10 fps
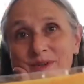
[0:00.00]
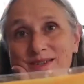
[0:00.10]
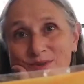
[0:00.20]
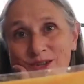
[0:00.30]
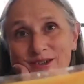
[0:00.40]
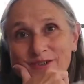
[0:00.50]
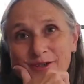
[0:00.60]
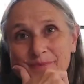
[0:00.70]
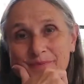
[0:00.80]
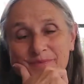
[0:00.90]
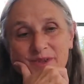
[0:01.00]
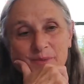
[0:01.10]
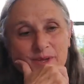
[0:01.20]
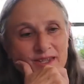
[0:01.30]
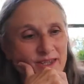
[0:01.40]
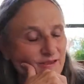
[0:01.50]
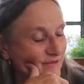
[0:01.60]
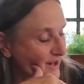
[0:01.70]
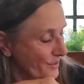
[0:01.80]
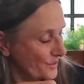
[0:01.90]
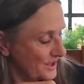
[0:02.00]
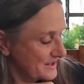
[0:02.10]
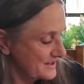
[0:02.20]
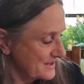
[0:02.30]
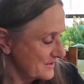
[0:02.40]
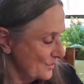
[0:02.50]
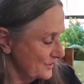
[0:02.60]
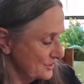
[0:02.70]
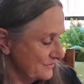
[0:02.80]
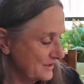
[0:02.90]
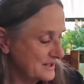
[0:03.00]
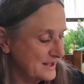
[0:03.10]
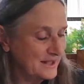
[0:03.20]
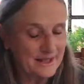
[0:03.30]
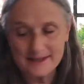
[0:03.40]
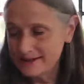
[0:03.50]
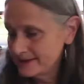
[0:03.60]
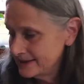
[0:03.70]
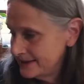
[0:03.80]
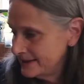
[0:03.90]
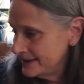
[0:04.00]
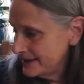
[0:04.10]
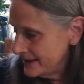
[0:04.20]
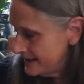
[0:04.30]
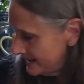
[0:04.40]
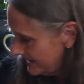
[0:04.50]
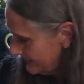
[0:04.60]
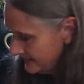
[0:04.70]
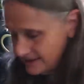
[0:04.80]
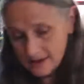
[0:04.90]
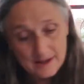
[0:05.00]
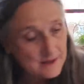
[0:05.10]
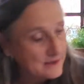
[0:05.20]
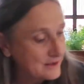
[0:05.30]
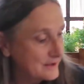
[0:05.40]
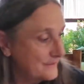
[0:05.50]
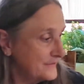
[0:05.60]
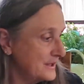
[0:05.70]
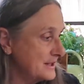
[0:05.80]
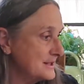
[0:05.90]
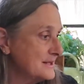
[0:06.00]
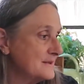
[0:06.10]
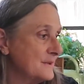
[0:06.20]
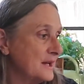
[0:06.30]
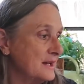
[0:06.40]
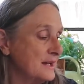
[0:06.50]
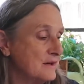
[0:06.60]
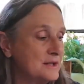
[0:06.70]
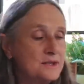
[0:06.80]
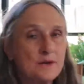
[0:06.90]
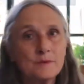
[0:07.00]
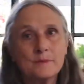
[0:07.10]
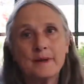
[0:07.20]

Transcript: Me is one of them. The monthly fabric is so much fun to get. And the other is my GaRon Totten